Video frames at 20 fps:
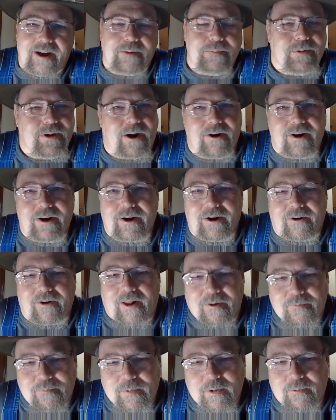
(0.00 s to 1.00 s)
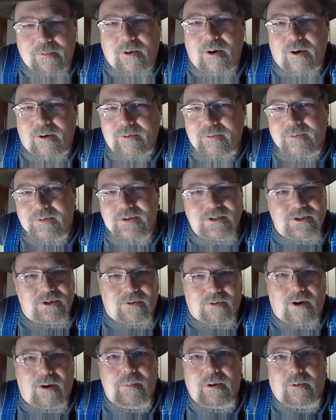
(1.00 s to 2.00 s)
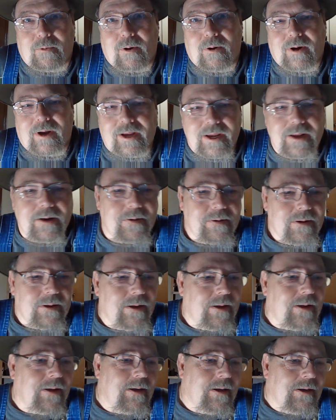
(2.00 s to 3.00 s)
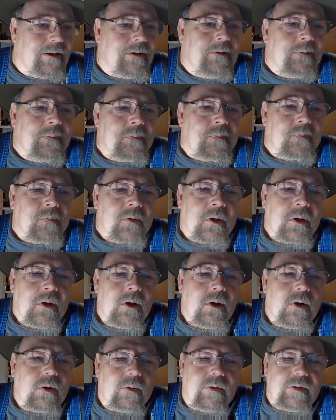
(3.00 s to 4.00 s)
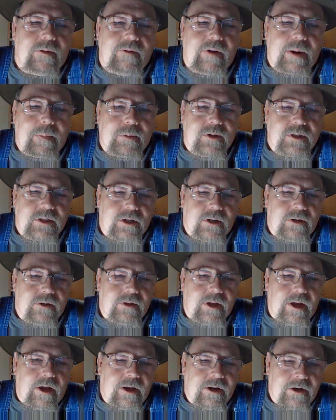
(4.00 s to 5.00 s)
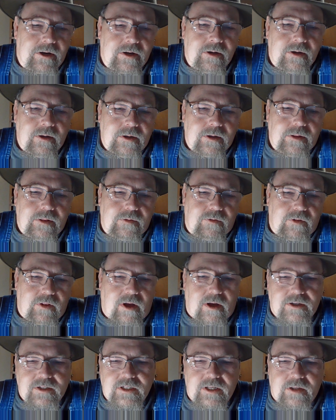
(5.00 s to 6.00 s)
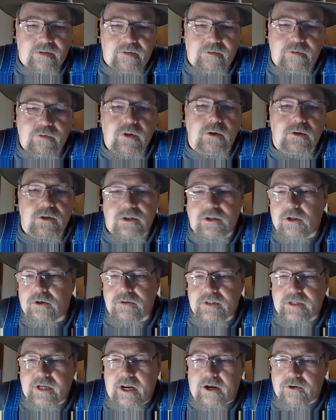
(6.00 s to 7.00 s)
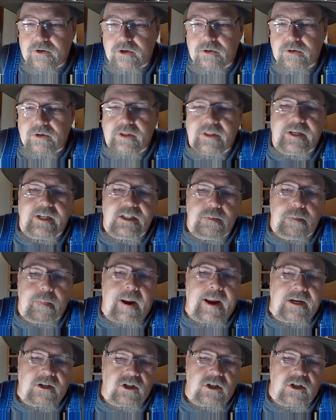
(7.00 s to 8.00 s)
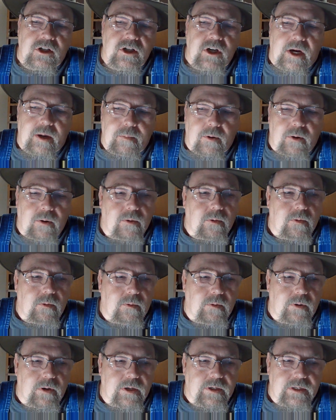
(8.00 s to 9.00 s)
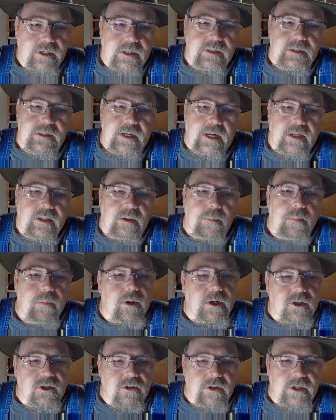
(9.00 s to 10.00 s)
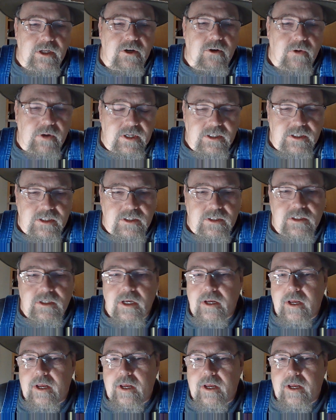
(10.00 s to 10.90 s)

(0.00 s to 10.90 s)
I'm tired of hearing I've been wrong, so I'll be wrong again. When the vapors enter the onion, the velocity of the flow slows down due to the expansion chamber. When it does that, the pressure decreases,